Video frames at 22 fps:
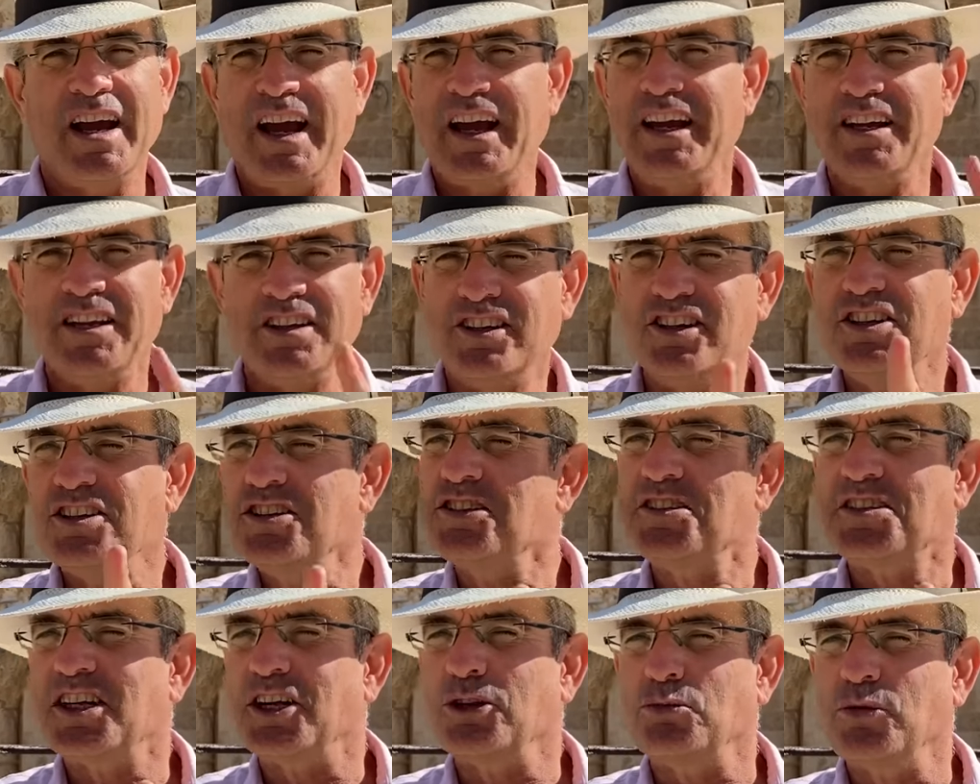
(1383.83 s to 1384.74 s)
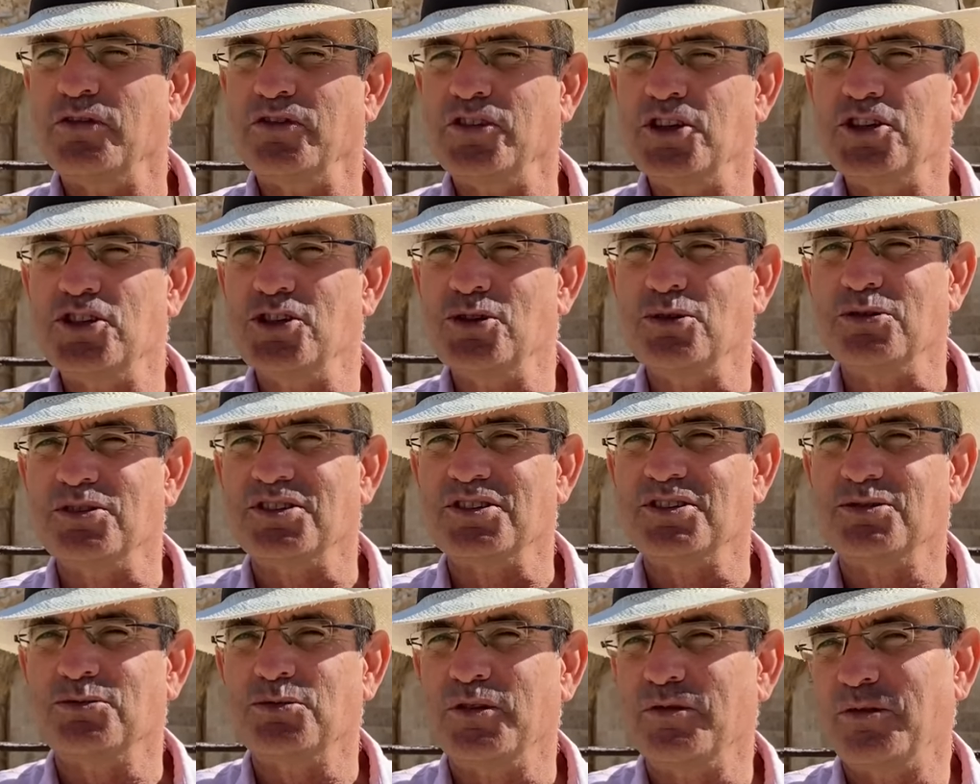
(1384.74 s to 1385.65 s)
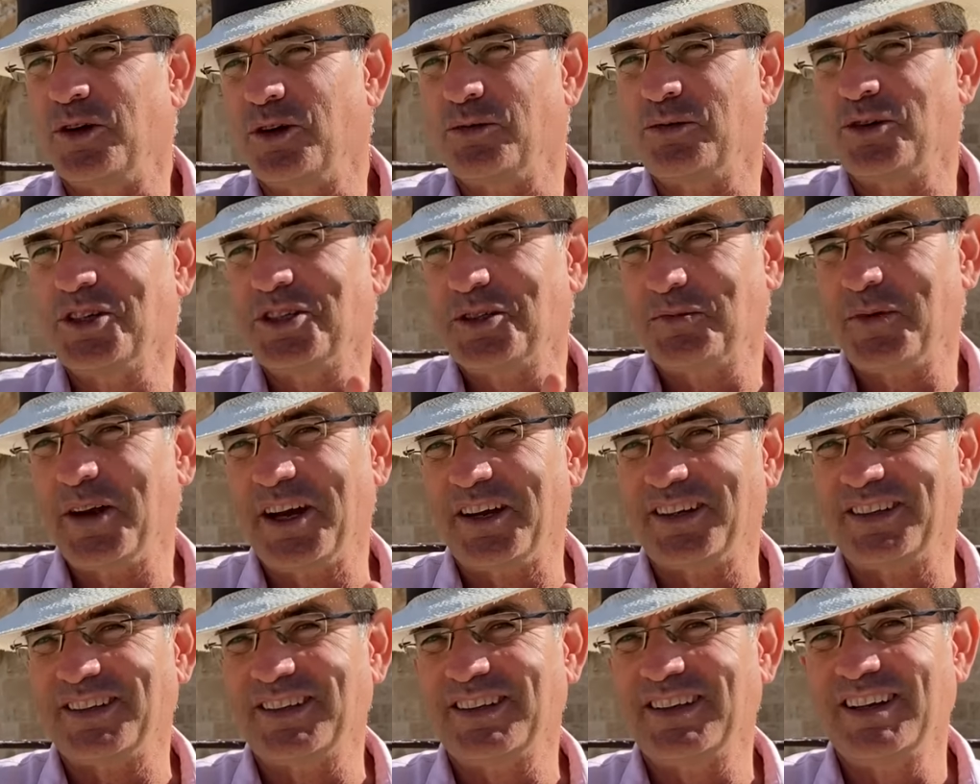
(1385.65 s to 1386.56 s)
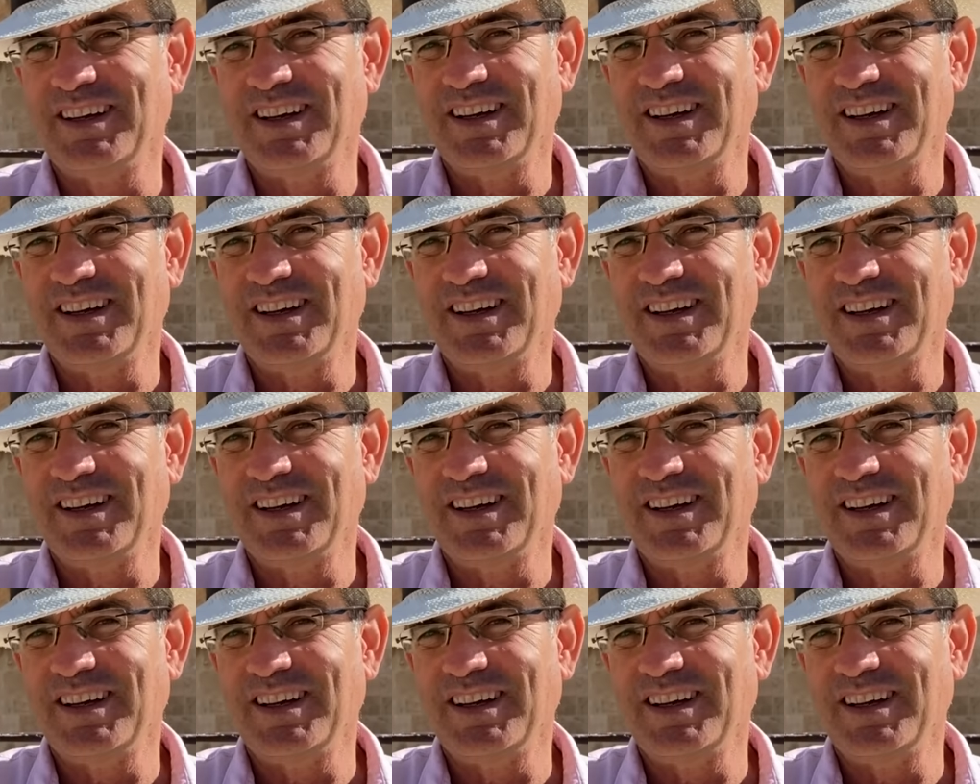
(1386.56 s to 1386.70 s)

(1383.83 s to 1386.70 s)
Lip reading: And it didn't start with the Jews, with all respect.